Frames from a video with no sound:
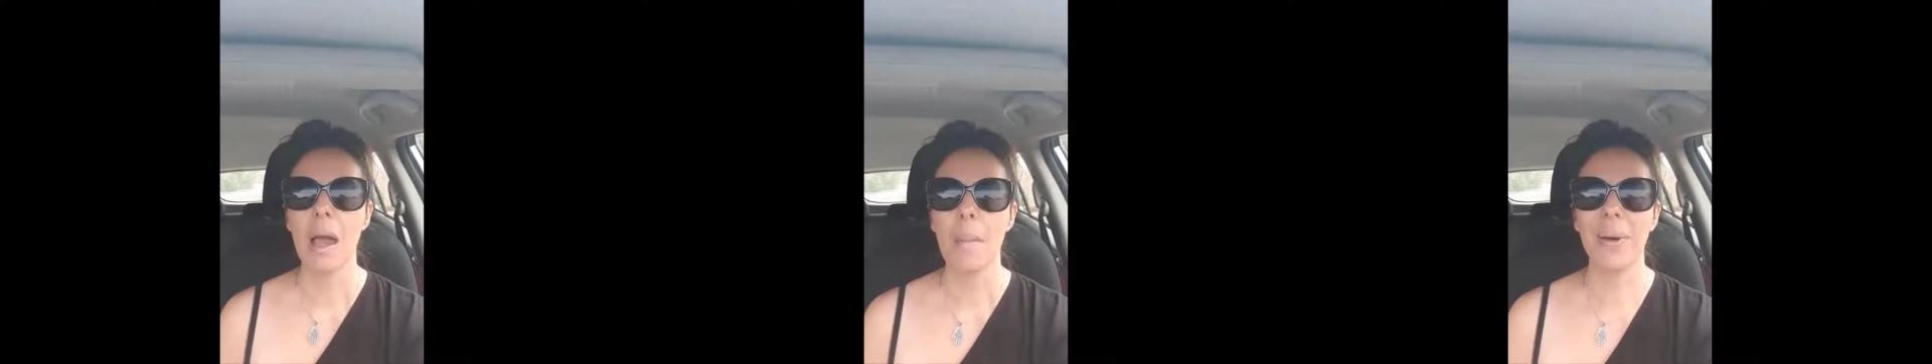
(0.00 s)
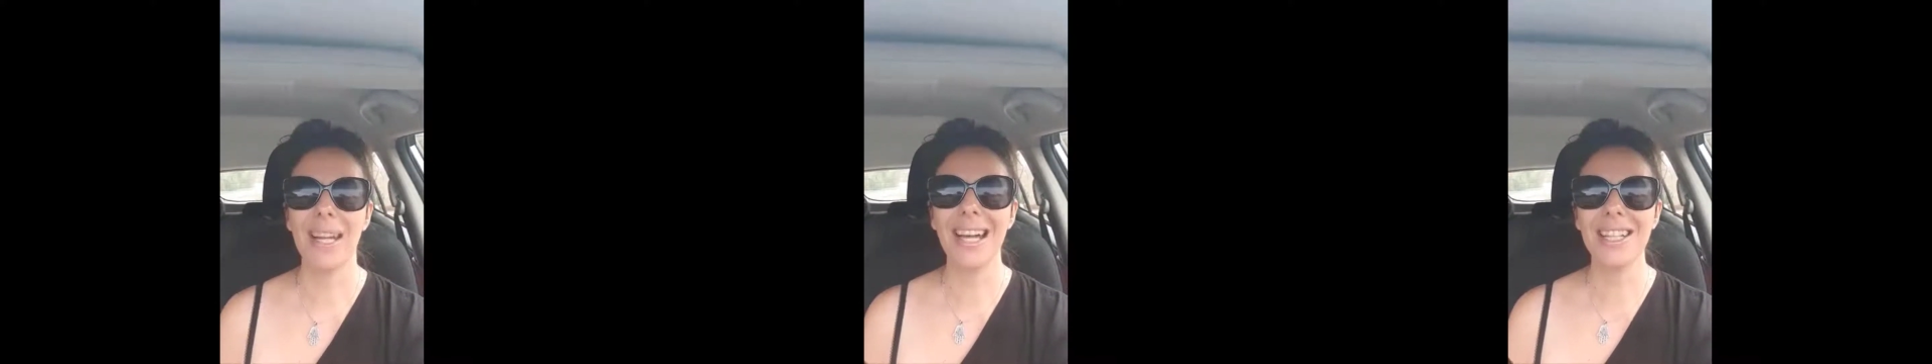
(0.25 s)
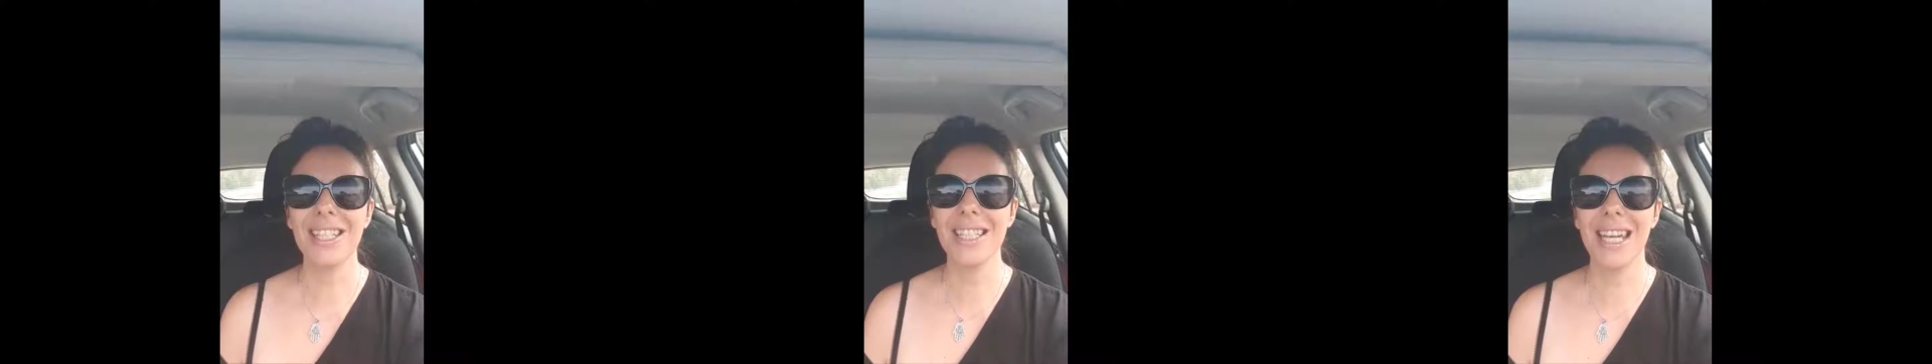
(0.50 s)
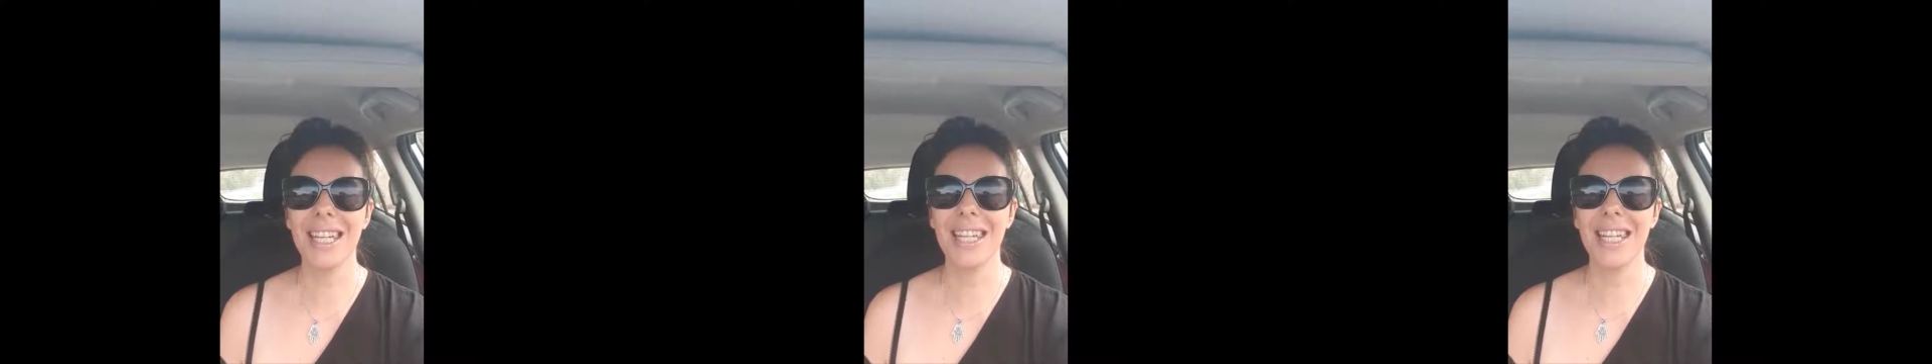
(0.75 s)
But actually,
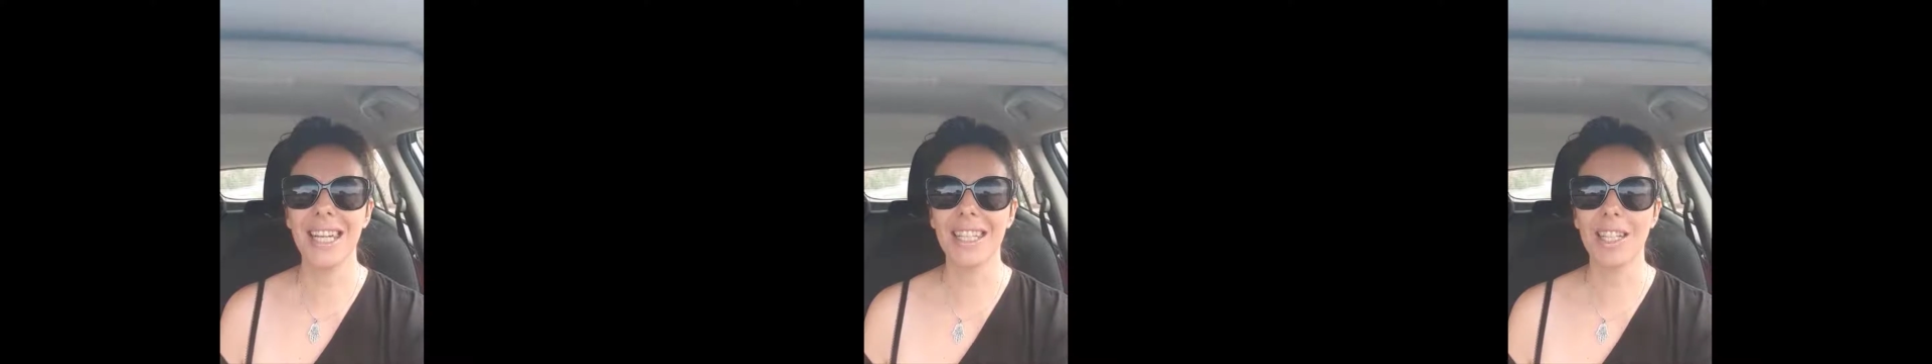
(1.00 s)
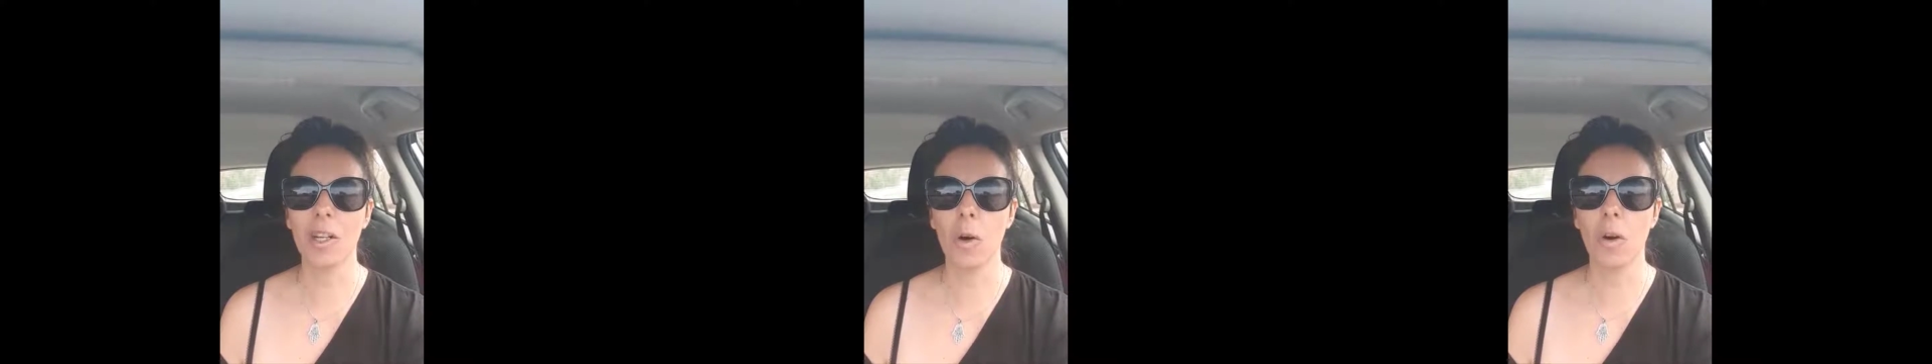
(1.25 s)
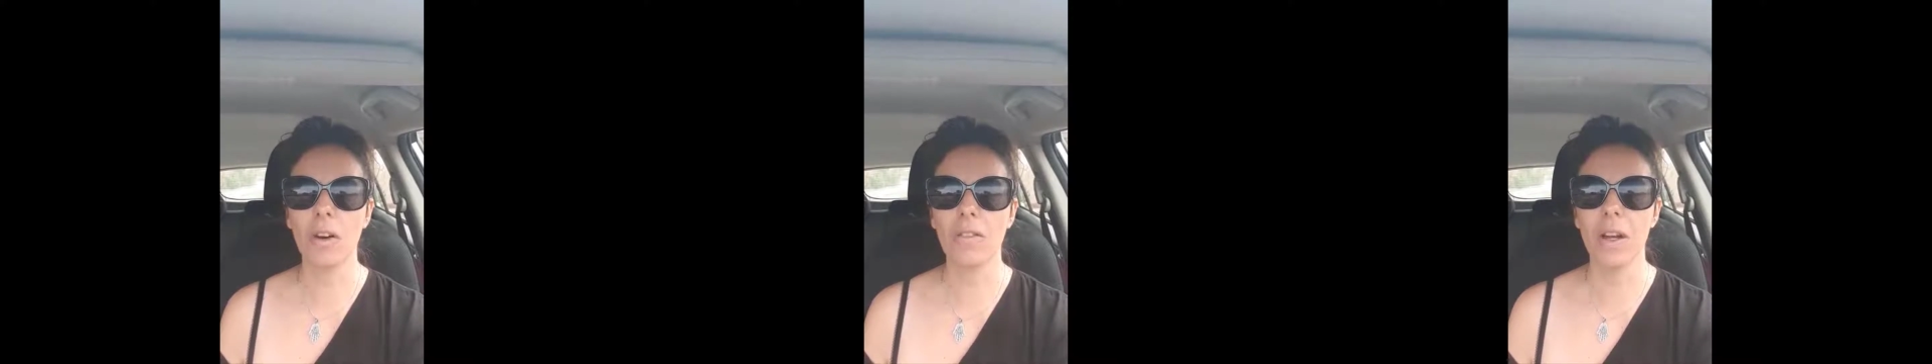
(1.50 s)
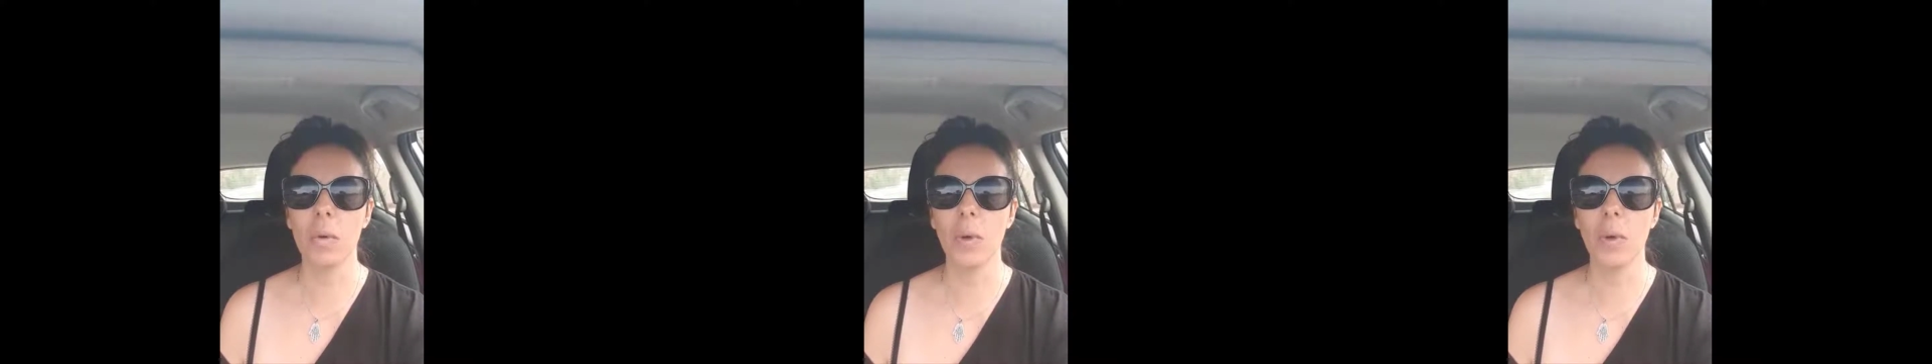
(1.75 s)
I think at the core of it,